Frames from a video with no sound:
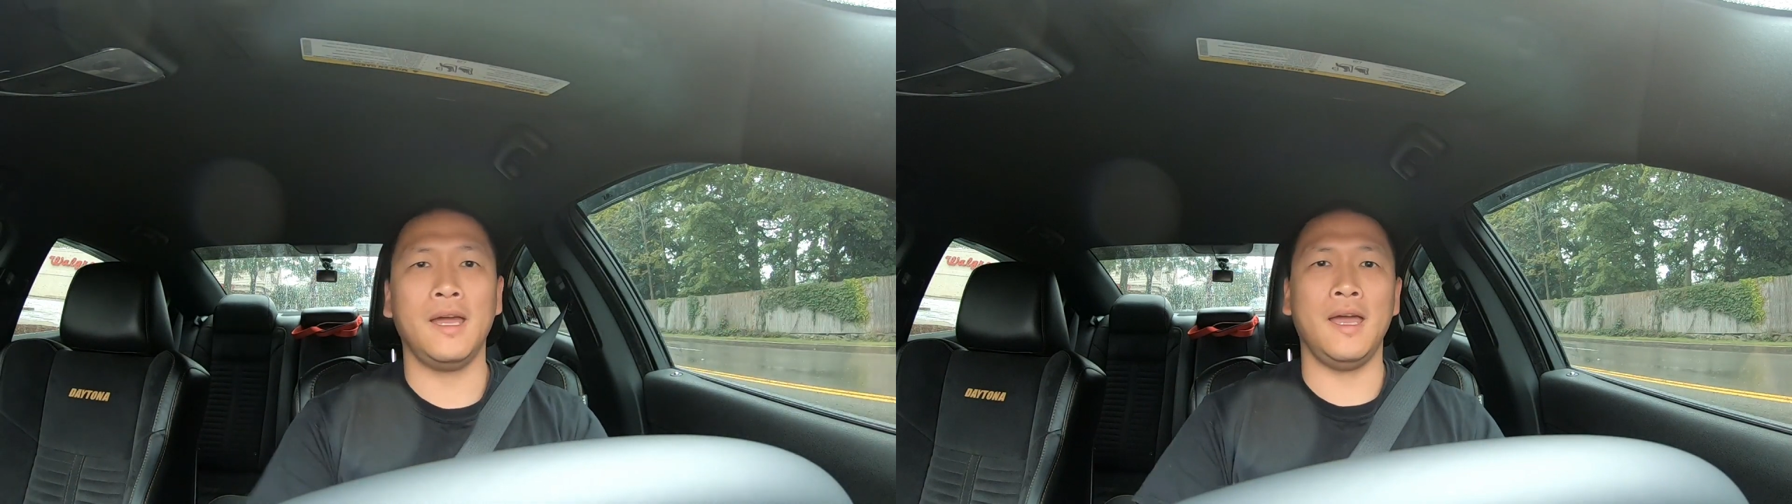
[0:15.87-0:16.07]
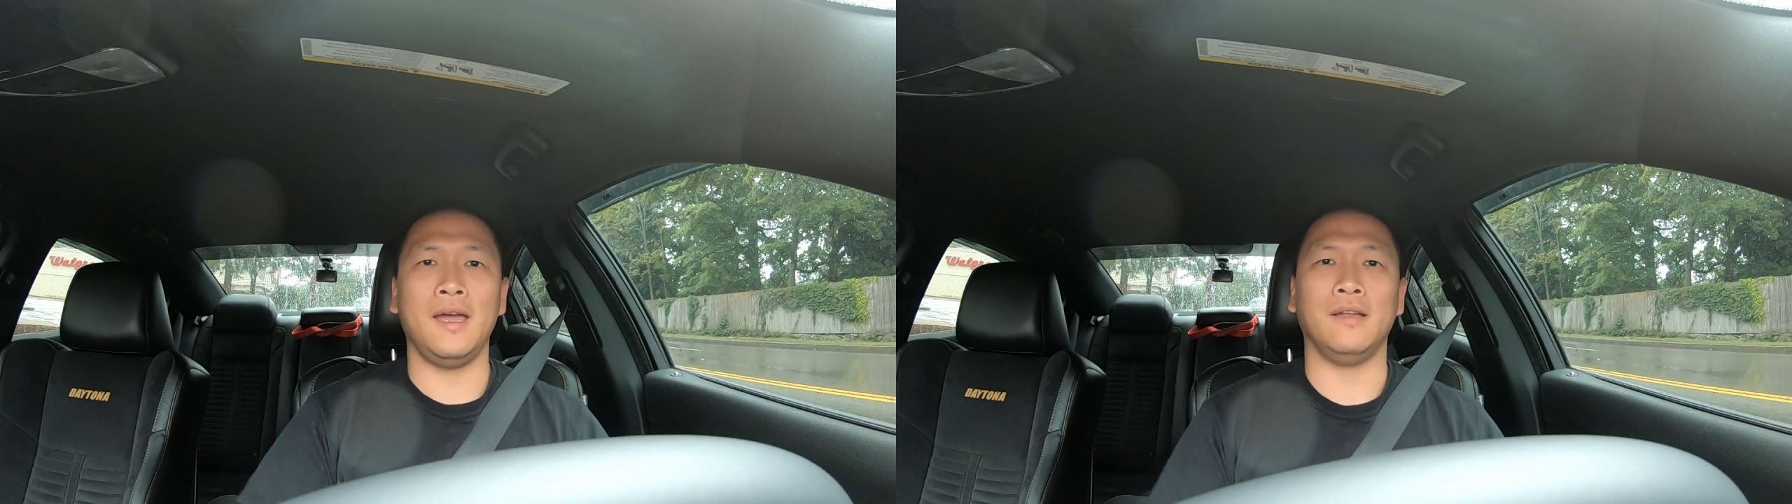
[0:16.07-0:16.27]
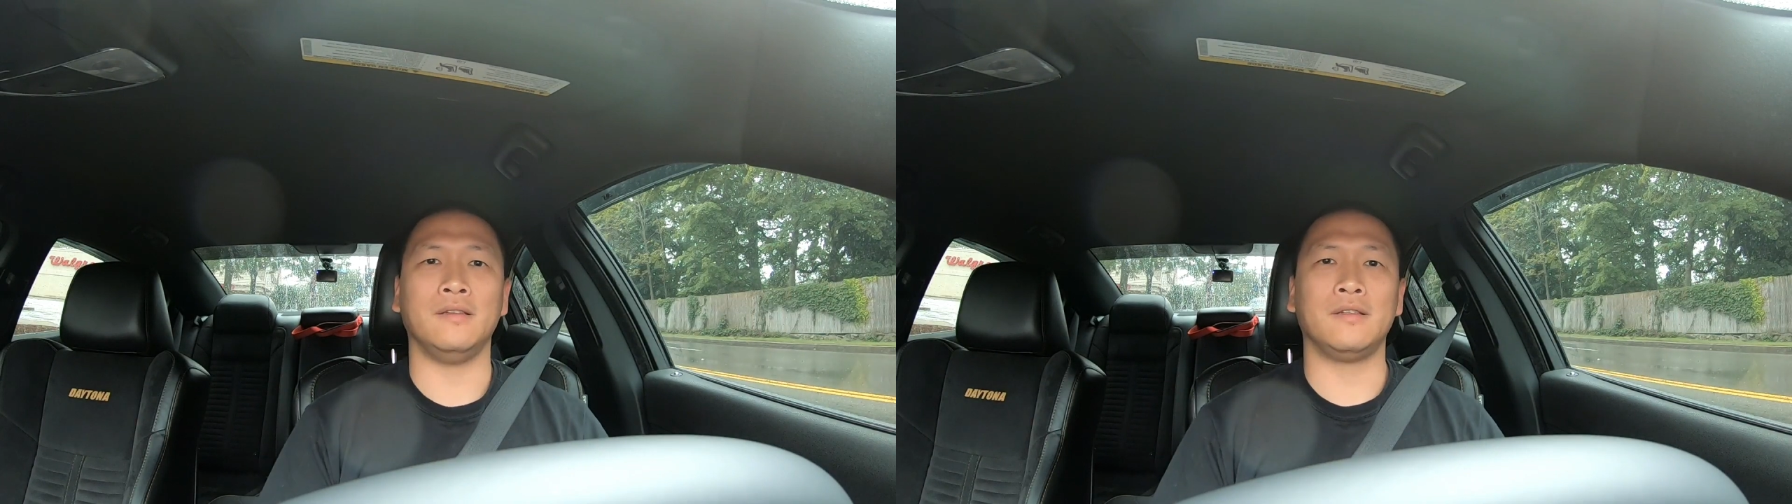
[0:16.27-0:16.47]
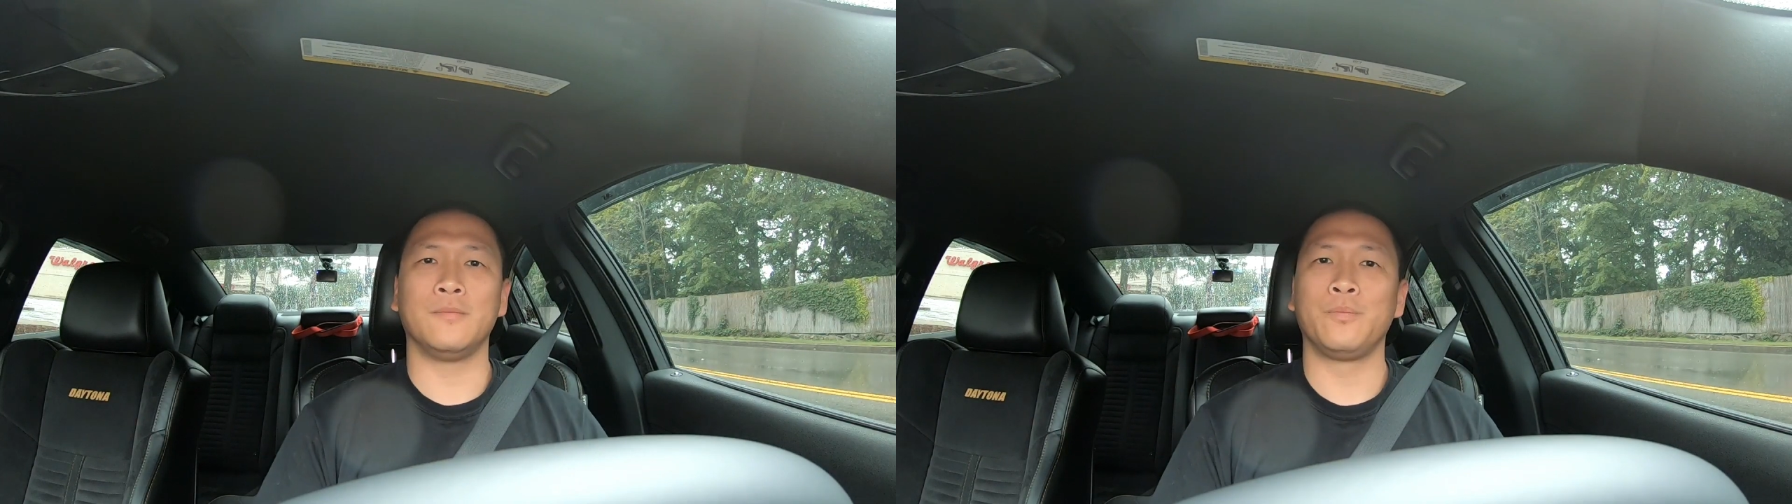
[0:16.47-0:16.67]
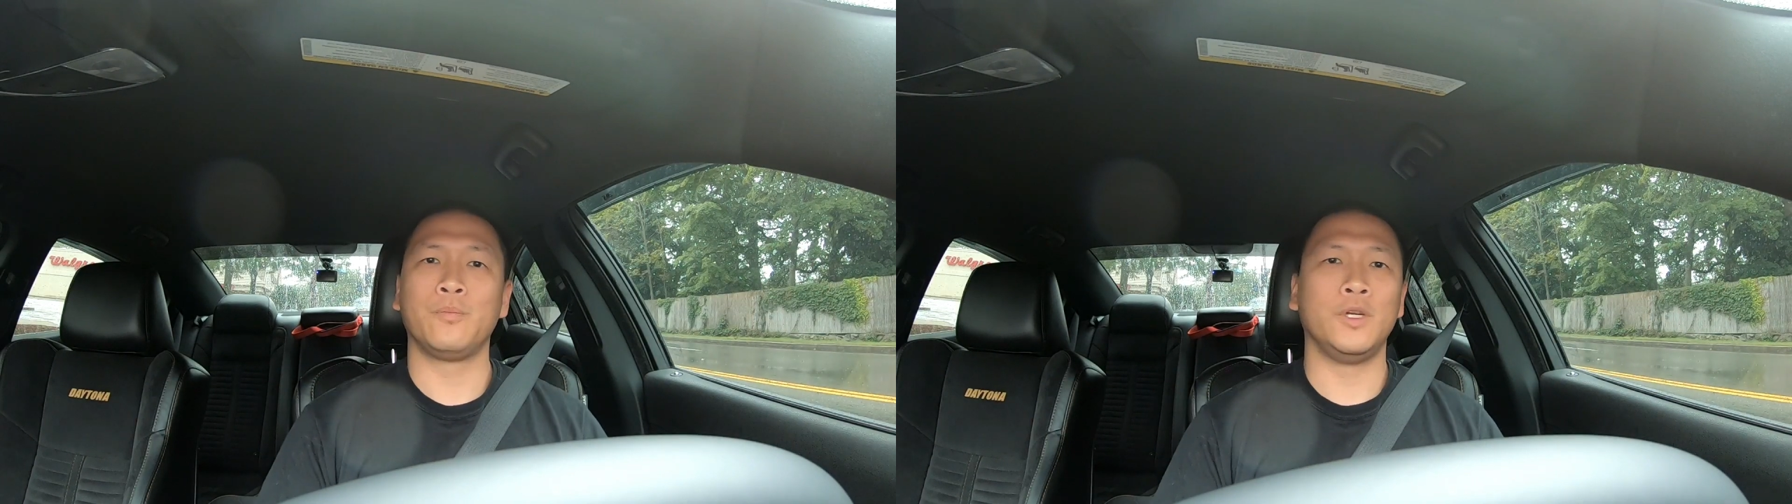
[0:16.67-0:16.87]
and
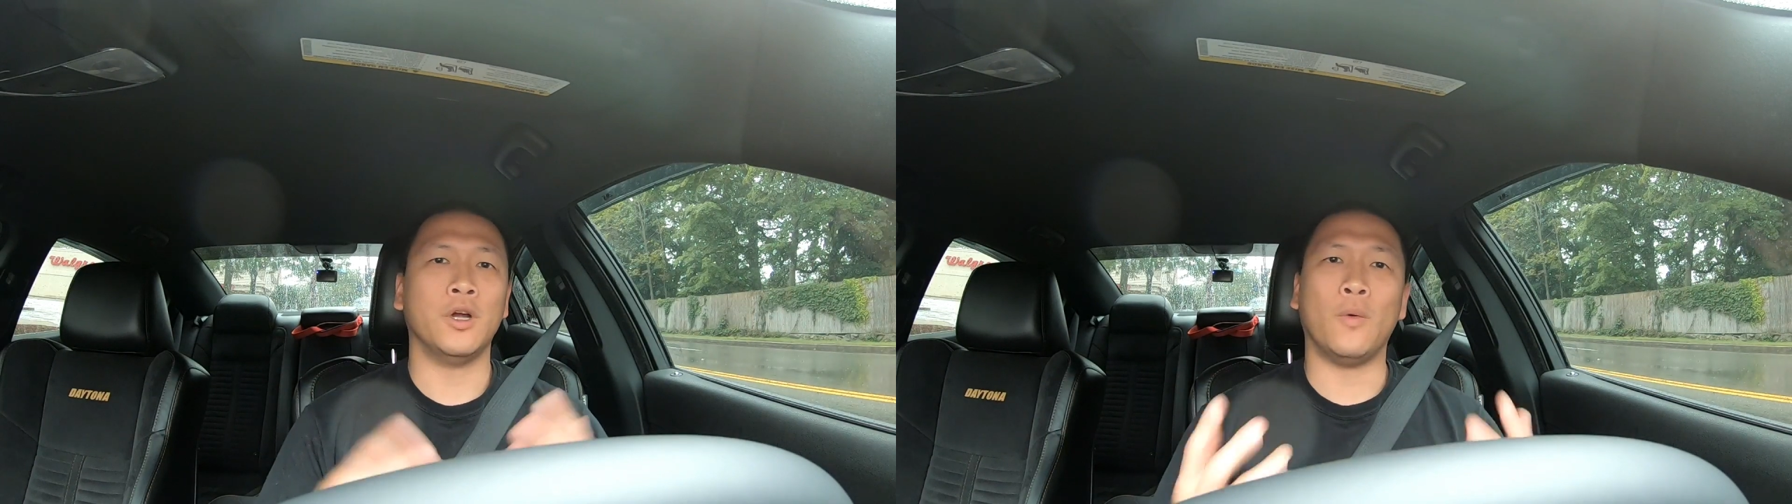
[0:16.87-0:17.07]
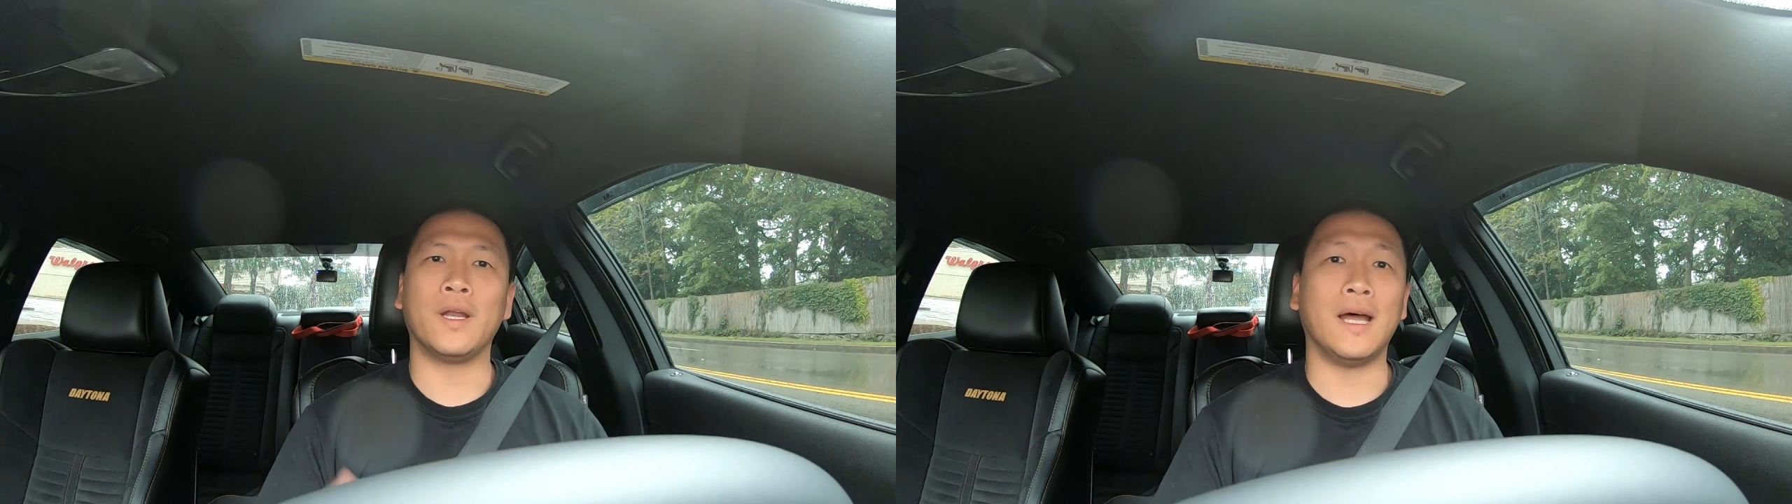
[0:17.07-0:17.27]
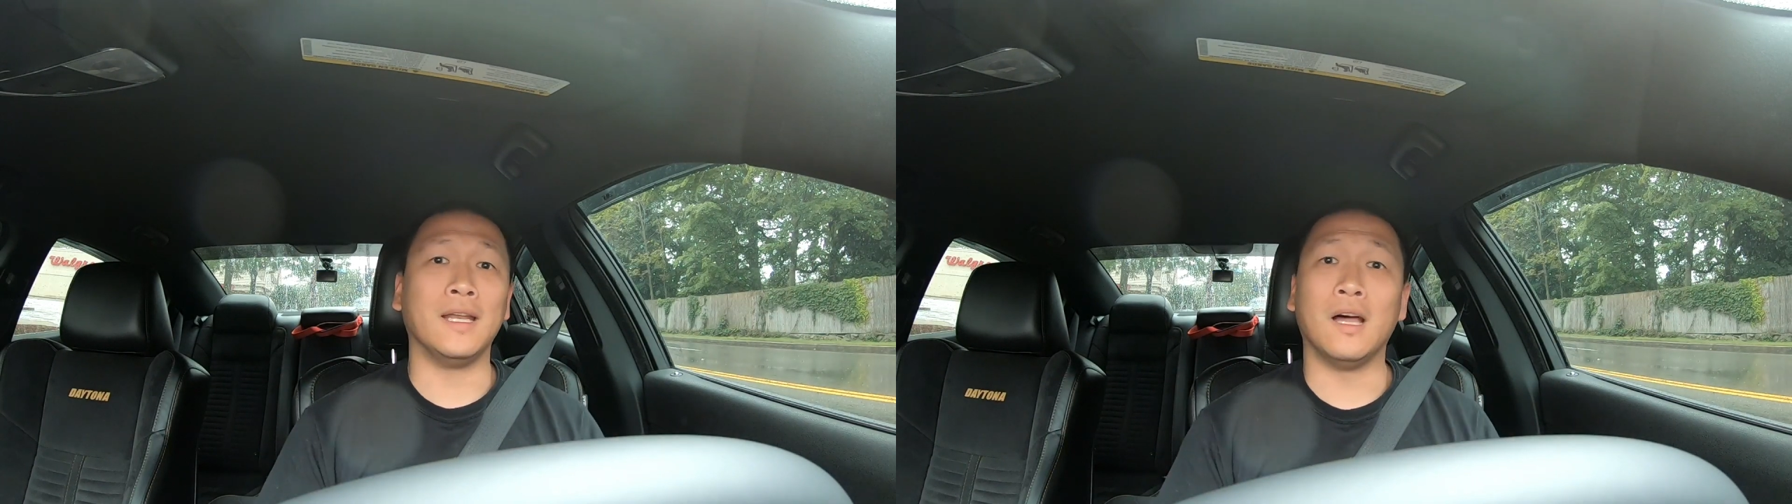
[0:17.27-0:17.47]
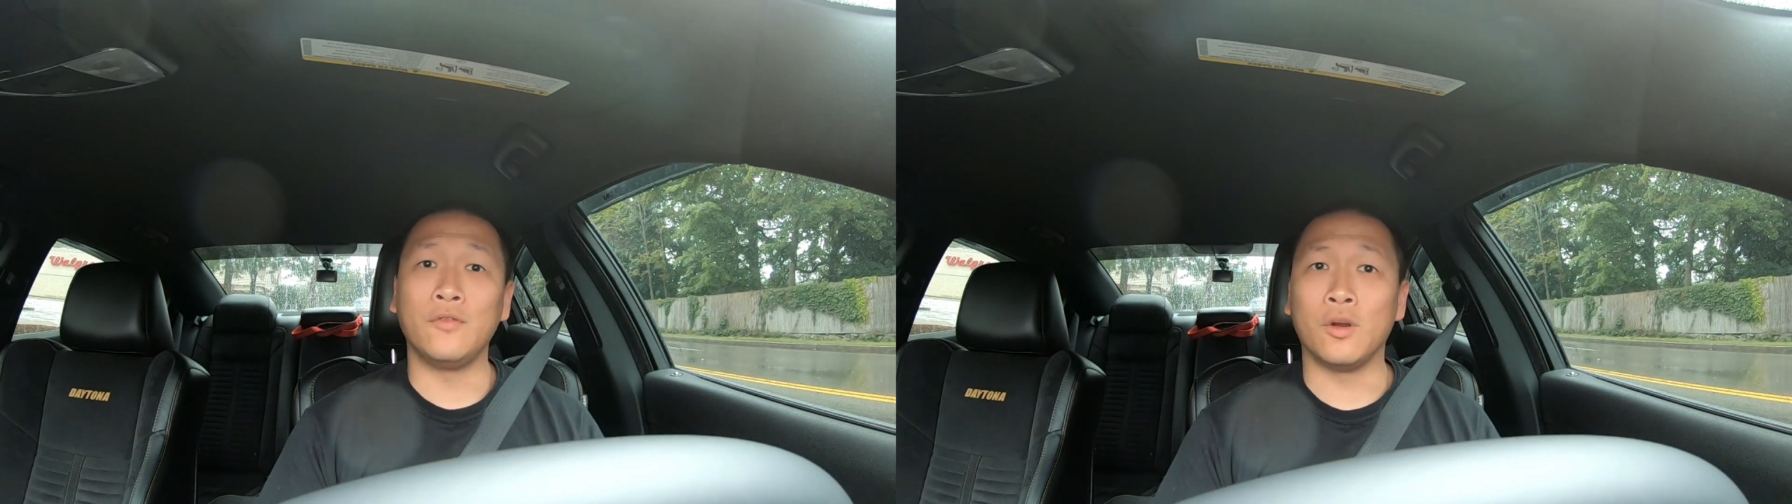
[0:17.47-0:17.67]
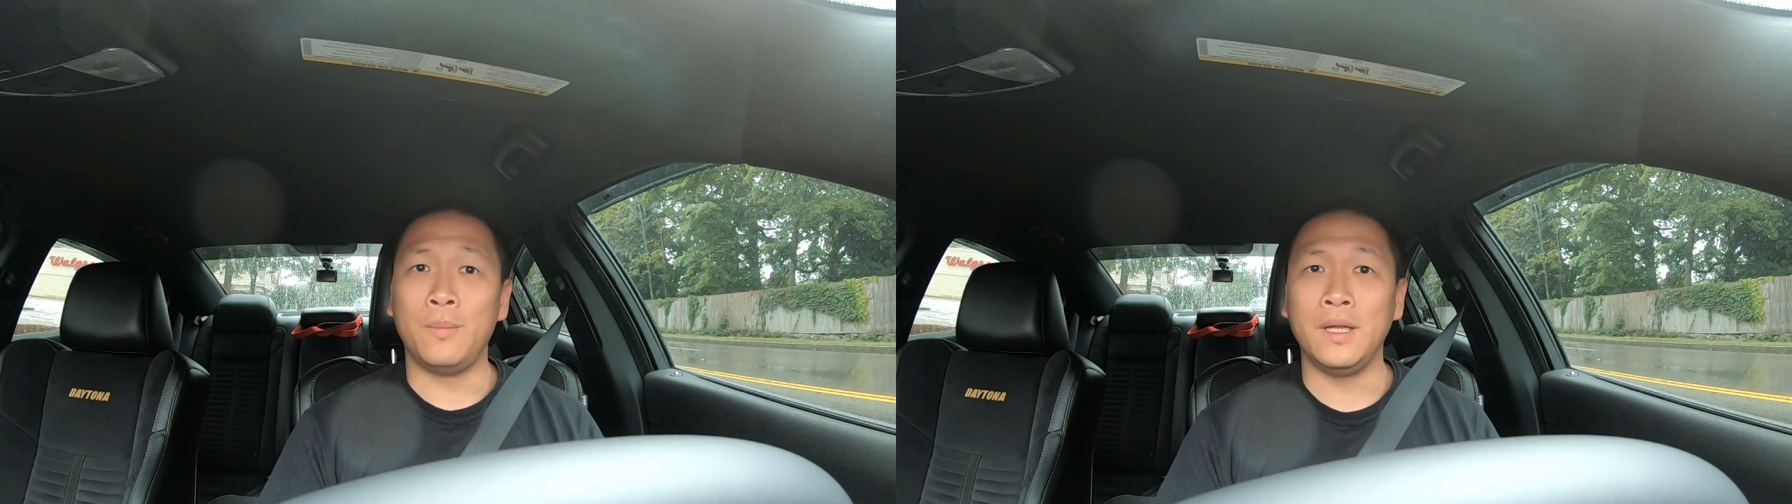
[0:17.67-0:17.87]
you know what, I'd
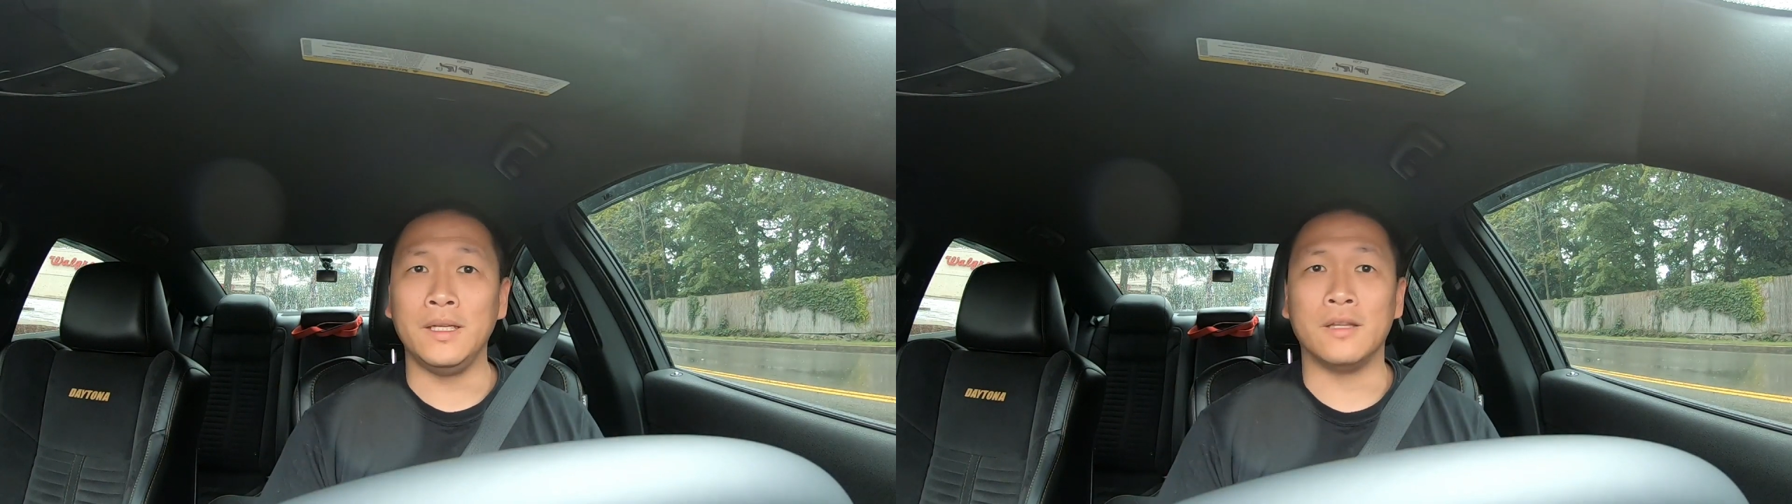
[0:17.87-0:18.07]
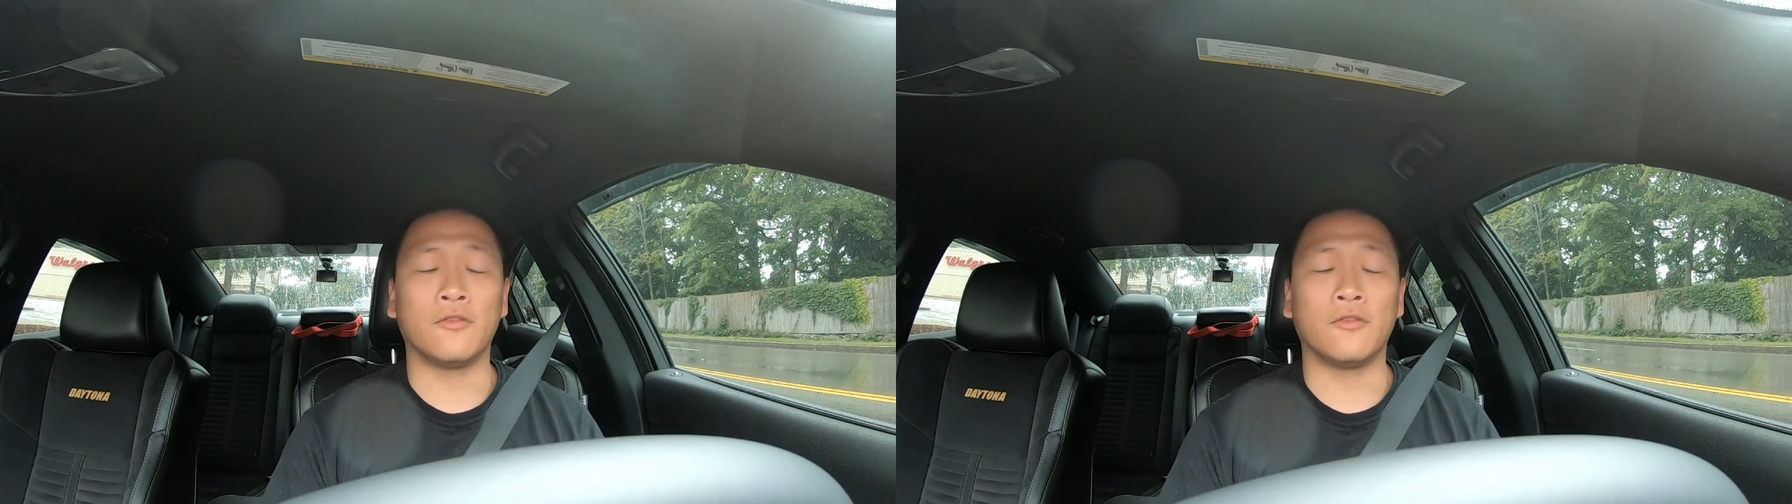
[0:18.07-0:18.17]
love your opinion.